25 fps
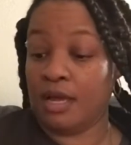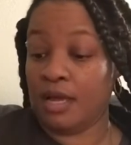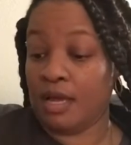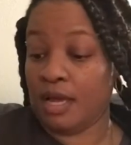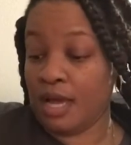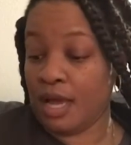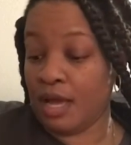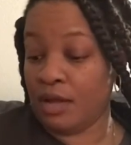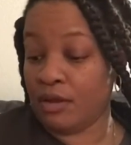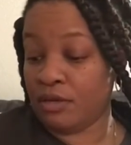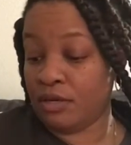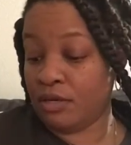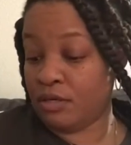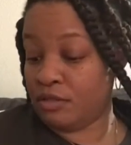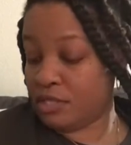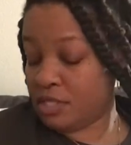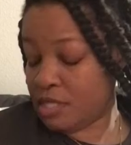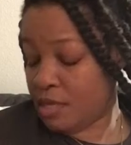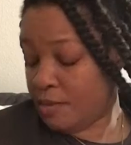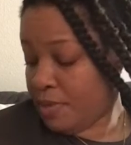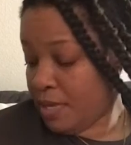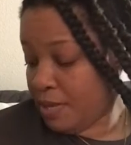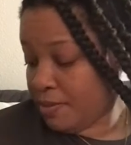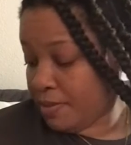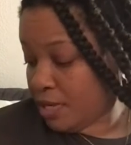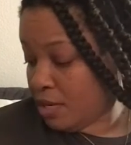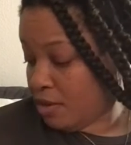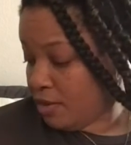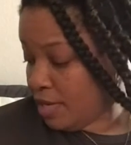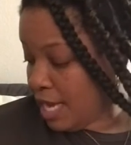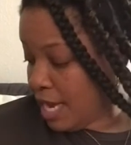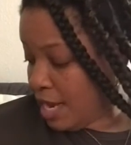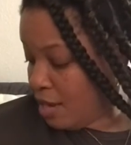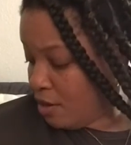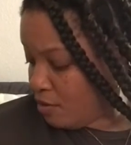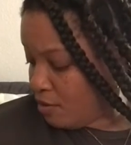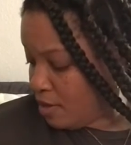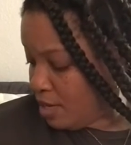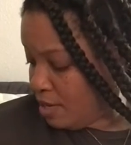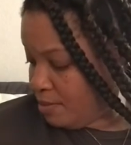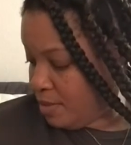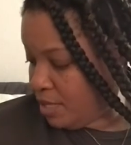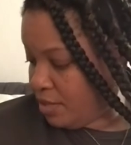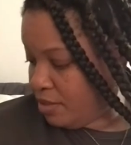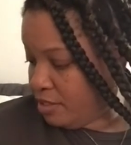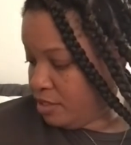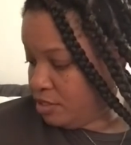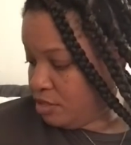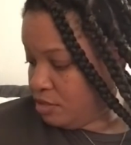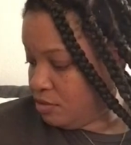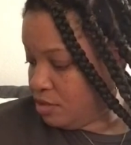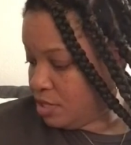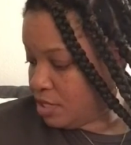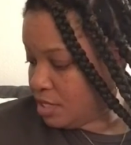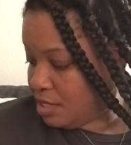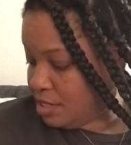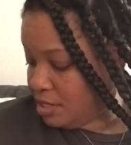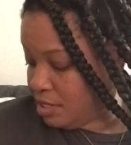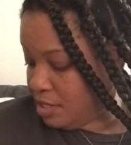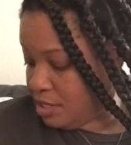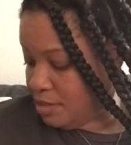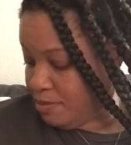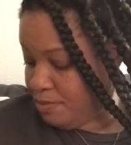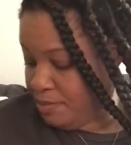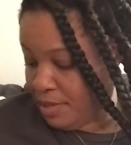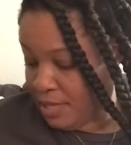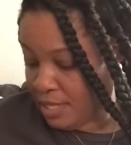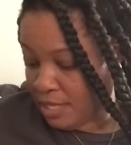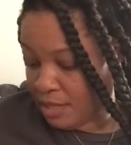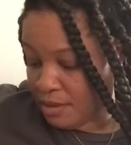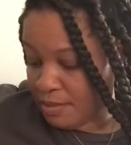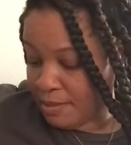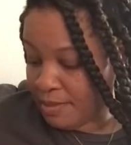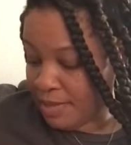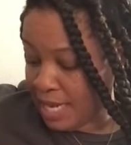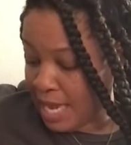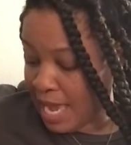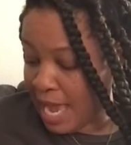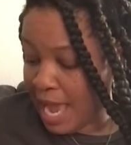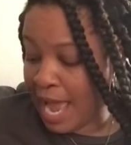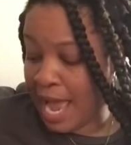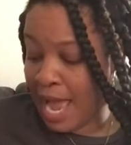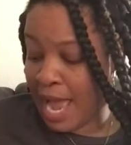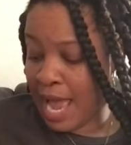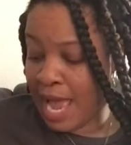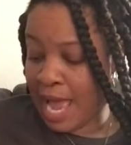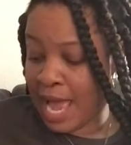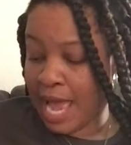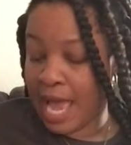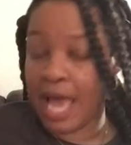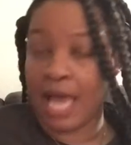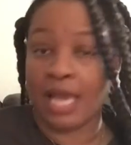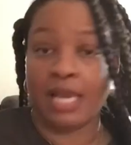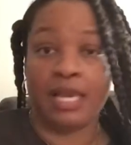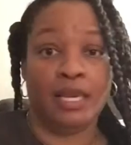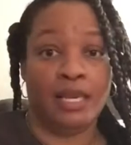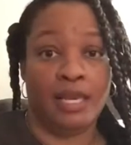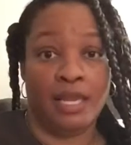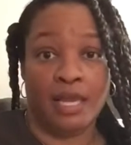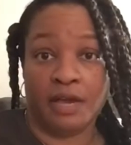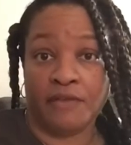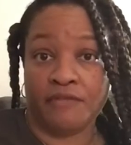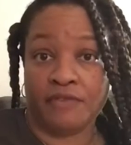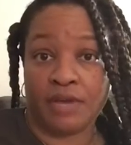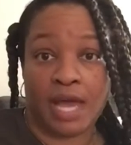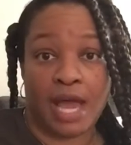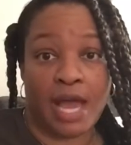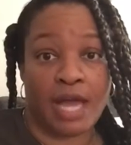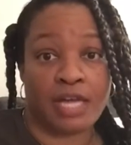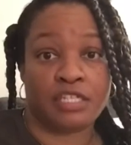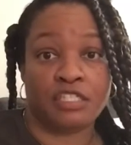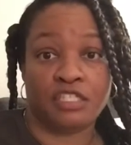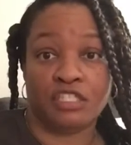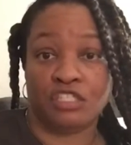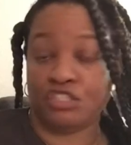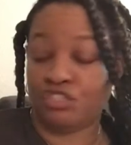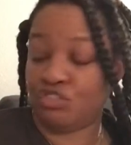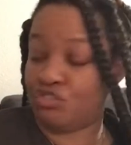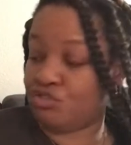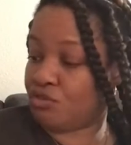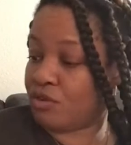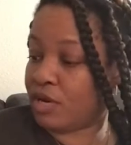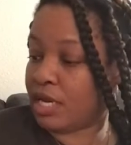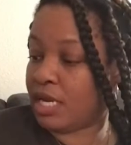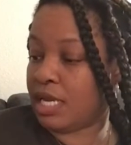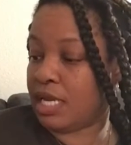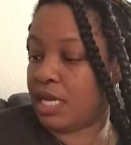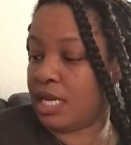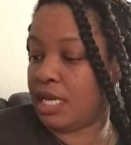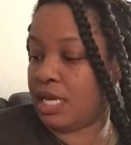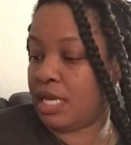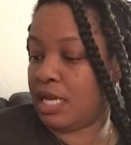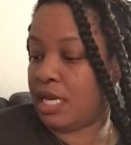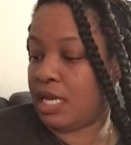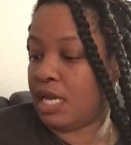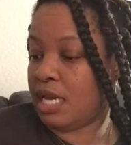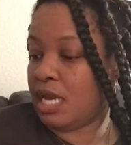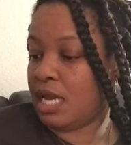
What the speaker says: I don't know. Some people don't like cranberry juice because it's bitter, but I love it. I could just drink it.